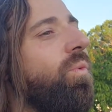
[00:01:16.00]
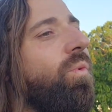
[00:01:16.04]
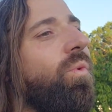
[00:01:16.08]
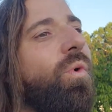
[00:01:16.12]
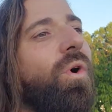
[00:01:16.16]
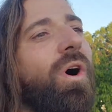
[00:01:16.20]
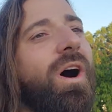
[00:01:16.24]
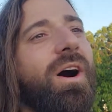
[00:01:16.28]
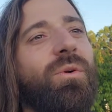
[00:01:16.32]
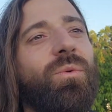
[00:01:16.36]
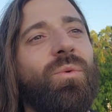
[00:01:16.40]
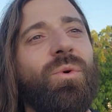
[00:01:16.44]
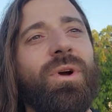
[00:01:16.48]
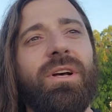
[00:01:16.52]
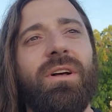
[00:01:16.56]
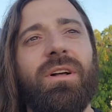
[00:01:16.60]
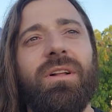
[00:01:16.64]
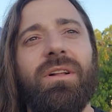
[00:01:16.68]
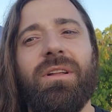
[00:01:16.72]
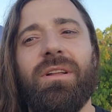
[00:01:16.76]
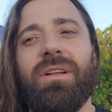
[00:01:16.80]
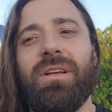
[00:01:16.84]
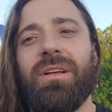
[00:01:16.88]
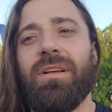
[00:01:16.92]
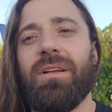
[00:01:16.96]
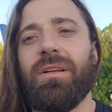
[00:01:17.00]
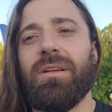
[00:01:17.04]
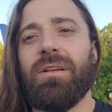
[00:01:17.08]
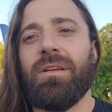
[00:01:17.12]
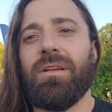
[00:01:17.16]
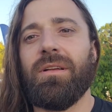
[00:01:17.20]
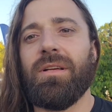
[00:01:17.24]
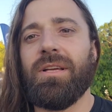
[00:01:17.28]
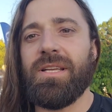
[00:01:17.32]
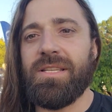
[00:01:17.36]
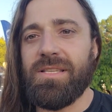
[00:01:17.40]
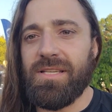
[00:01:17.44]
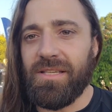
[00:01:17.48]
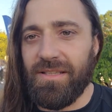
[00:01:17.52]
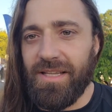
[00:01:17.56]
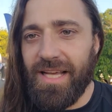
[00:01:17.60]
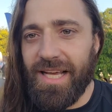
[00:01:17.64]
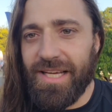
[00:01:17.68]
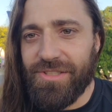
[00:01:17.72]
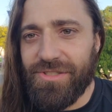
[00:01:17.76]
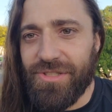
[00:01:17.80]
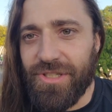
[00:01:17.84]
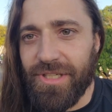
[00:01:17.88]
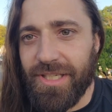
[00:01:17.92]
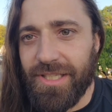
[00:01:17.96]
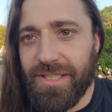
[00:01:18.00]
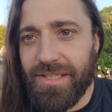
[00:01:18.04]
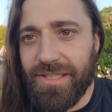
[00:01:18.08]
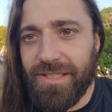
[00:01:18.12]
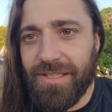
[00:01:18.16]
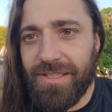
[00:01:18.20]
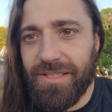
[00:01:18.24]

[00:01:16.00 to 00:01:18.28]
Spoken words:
One Wheel, it's electric.